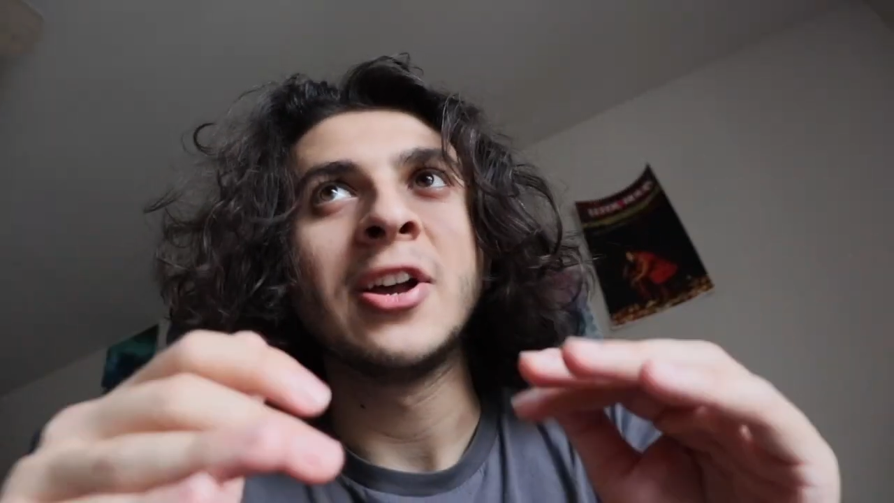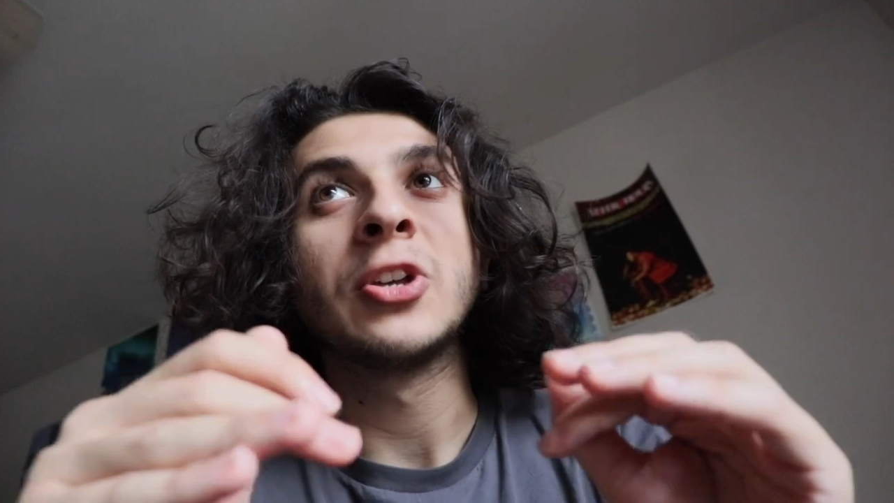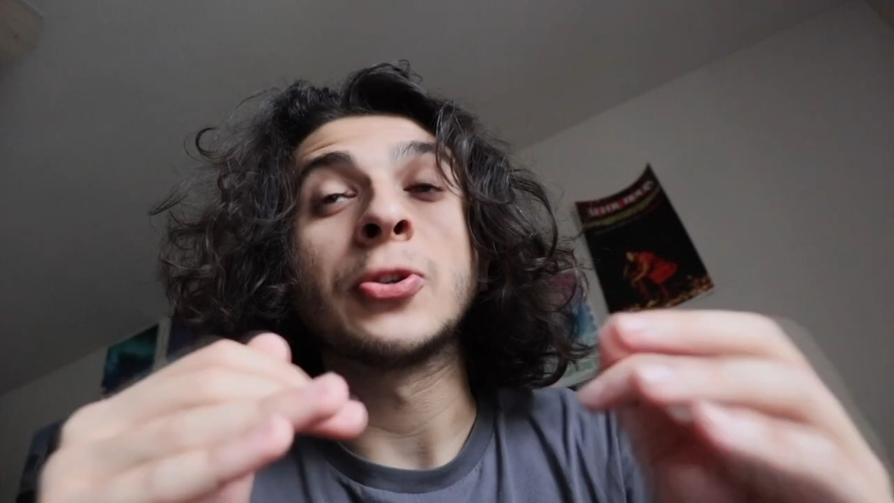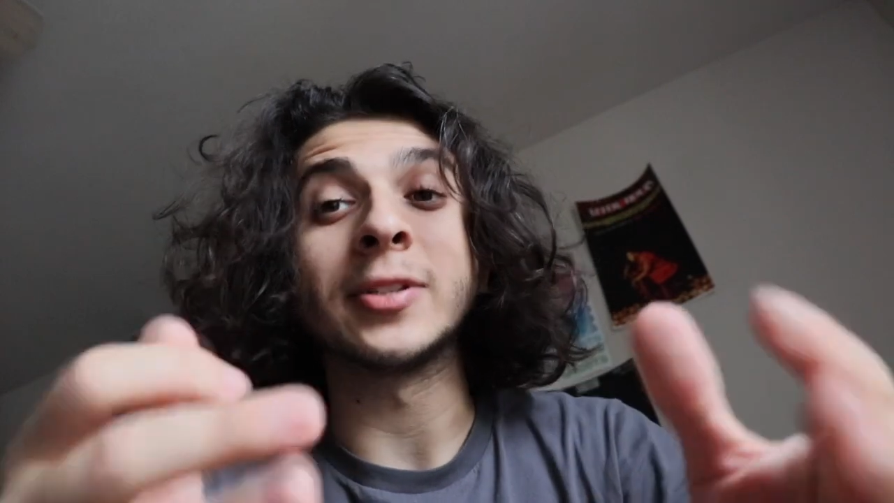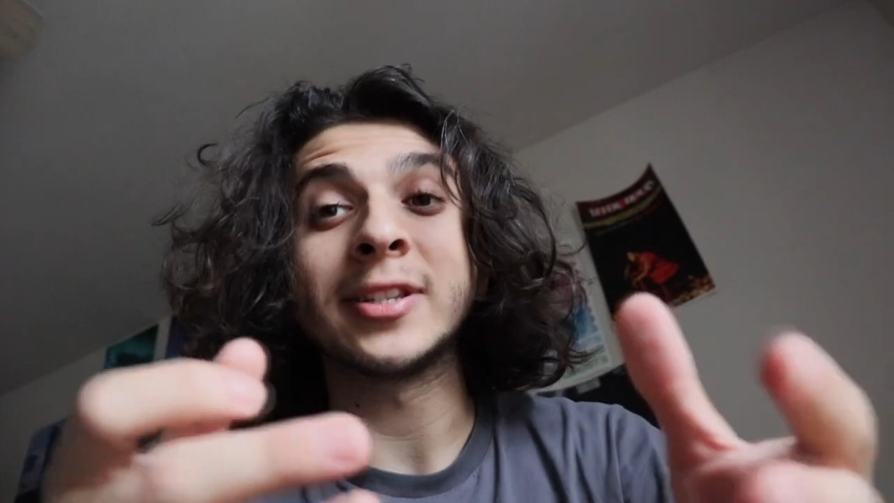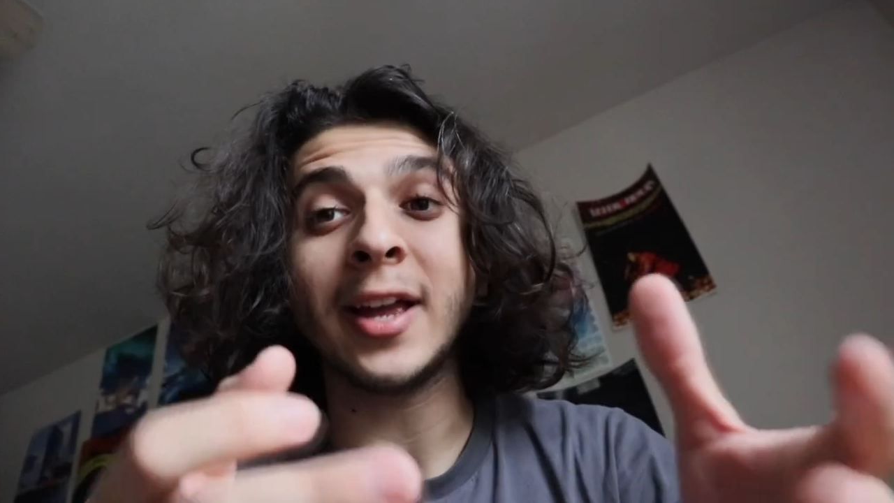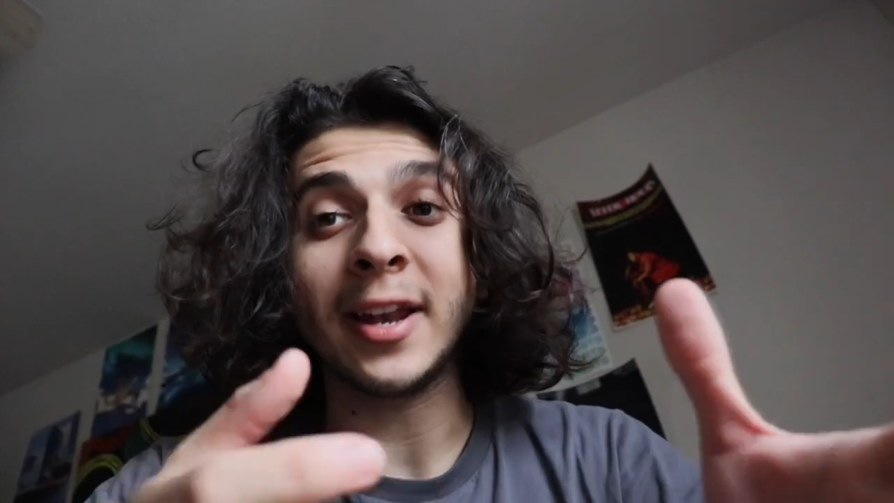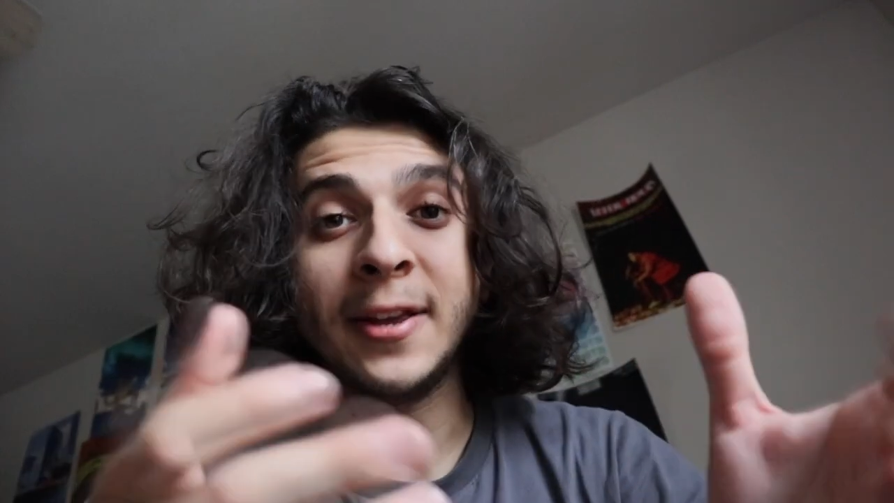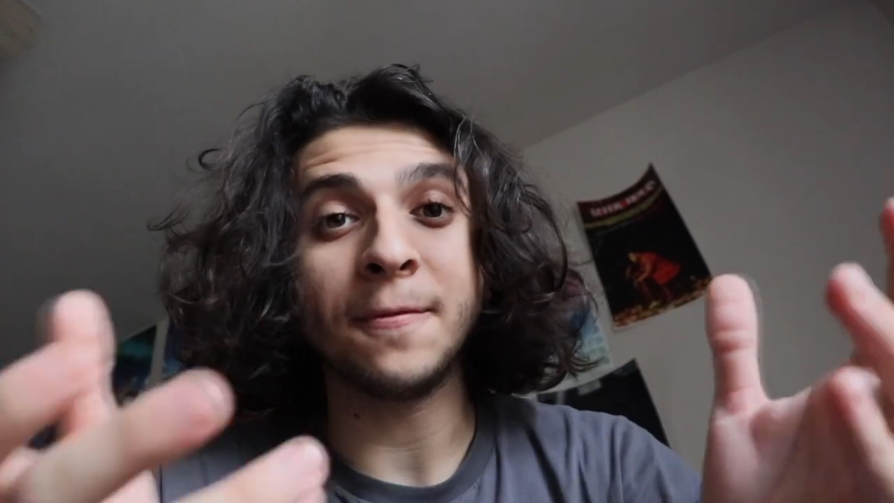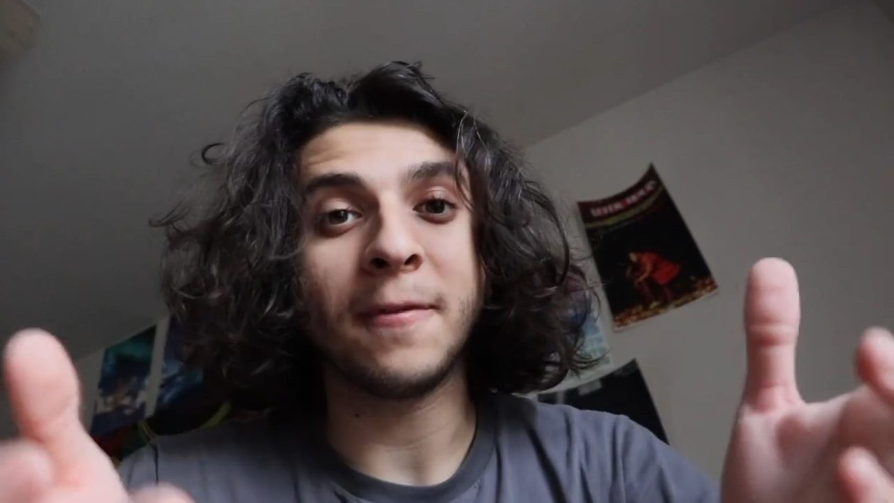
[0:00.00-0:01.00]
So
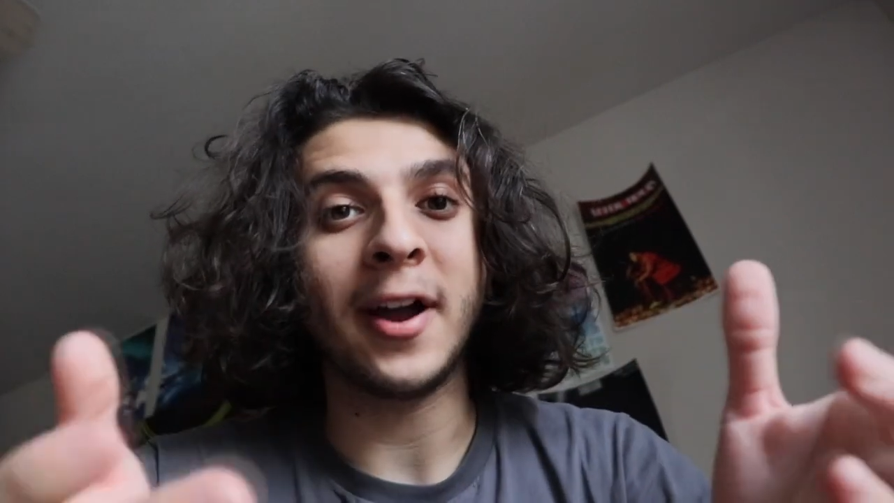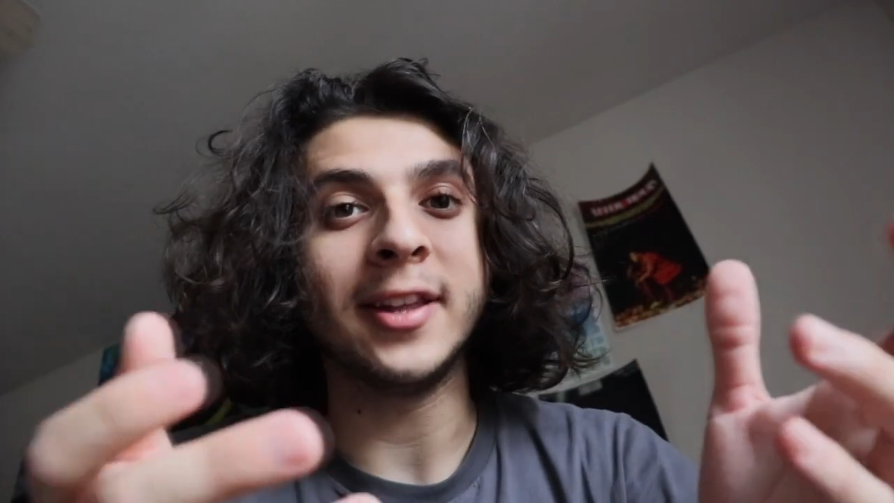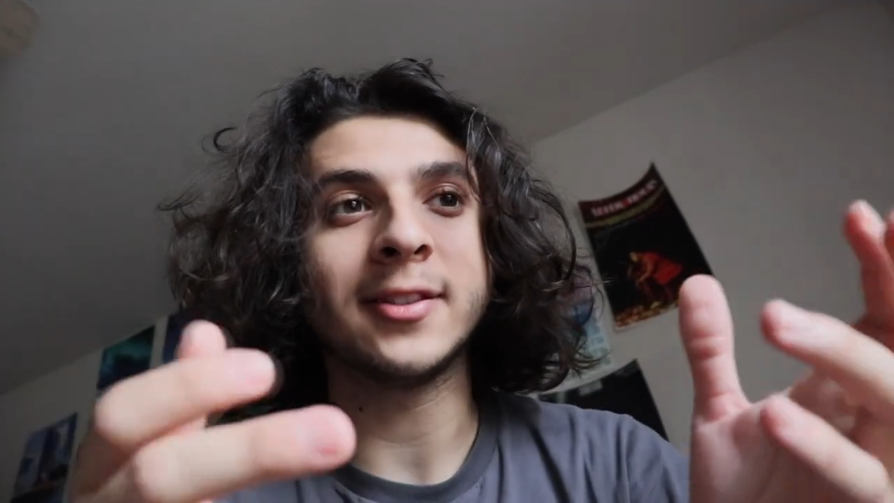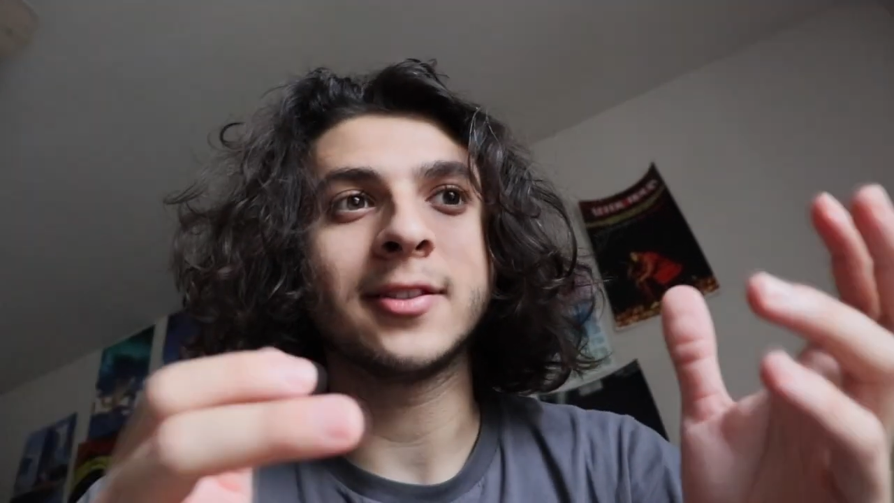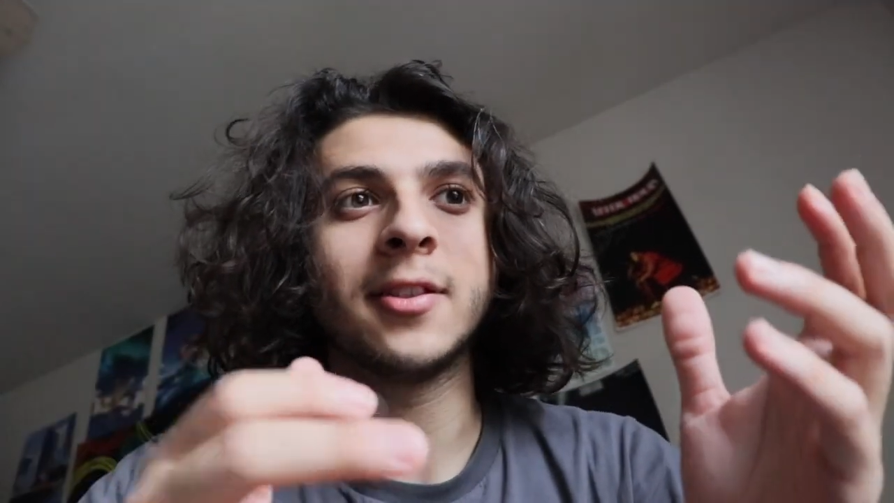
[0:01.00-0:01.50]
instead, he fights